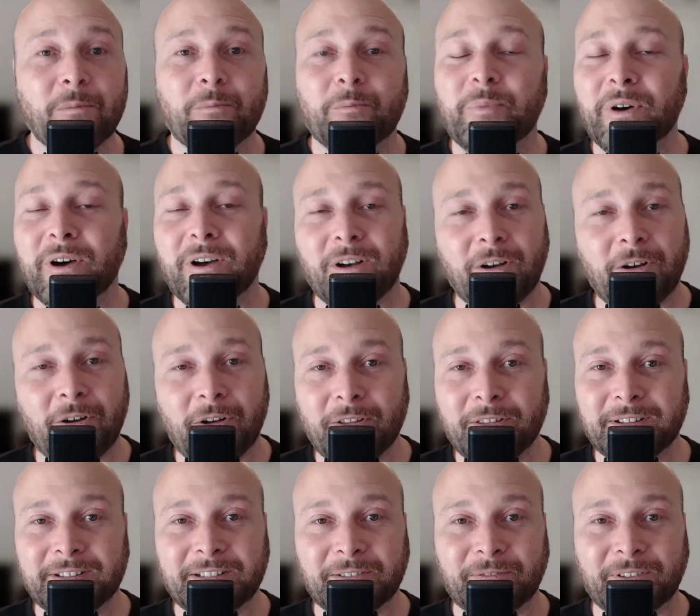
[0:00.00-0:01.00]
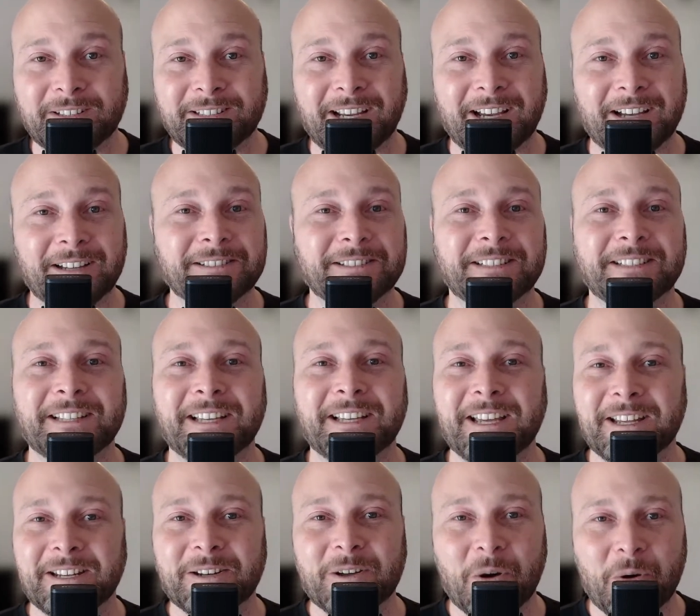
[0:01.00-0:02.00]
but all the different towns
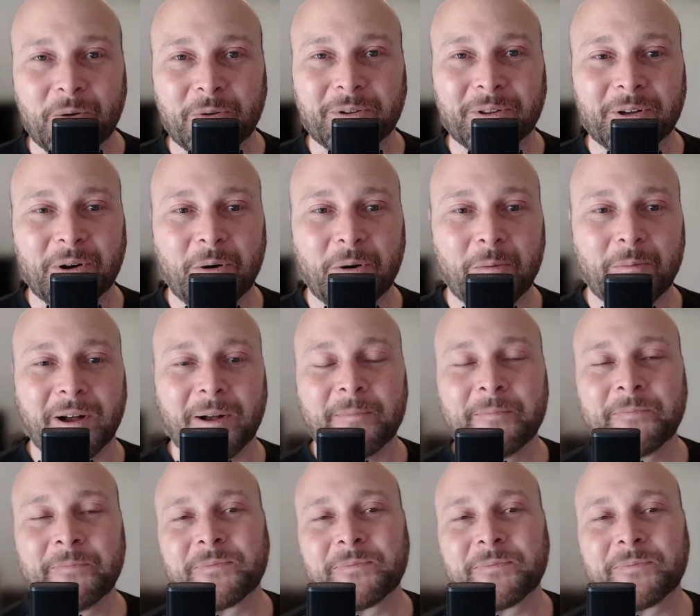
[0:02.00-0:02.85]
in Oklahoma.